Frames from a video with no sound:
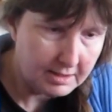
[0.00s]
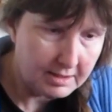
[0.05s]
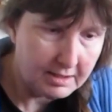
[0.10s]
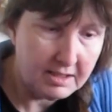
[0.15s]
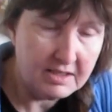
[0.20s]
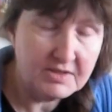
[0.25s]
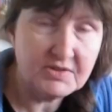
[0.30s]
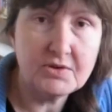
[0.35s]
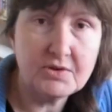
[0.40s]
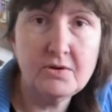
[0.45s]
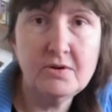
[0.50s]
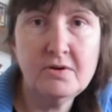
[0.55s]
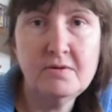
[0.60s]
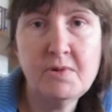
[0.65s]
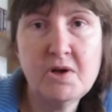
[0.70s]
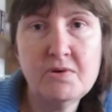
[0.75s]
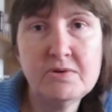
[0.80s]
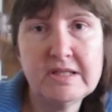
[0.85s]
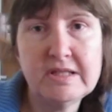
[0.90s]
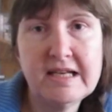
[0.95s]
It's
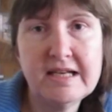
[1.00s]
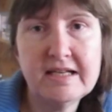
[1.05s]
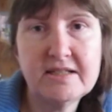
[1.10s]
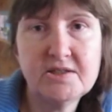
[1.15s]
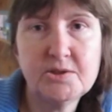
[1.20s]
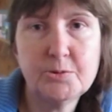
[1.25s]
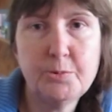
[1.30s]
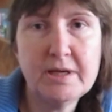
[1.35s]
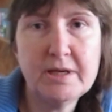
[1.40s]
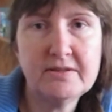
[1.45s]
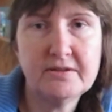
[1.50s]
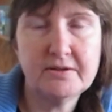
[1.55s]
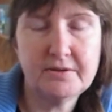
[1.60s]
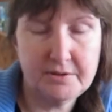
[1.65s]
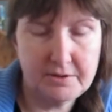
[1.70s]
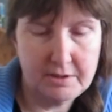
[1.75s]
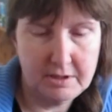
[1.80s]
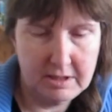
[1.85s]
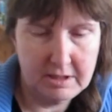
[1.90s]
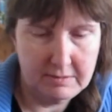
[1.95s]
almost like
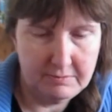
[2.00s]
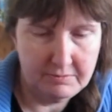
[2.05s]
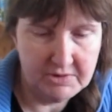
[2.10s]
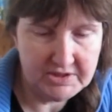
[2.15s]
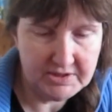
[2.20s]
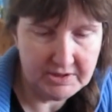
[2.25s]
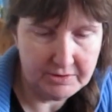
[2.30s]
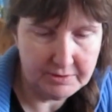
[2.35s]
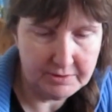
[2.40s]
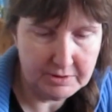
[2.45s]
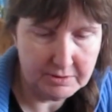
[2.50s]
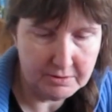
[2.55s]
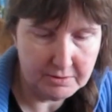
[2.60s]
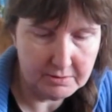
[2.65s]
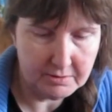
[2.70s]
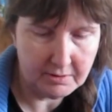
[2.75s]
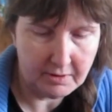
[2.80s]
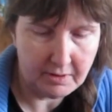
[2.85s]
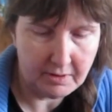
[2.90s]
sweater material.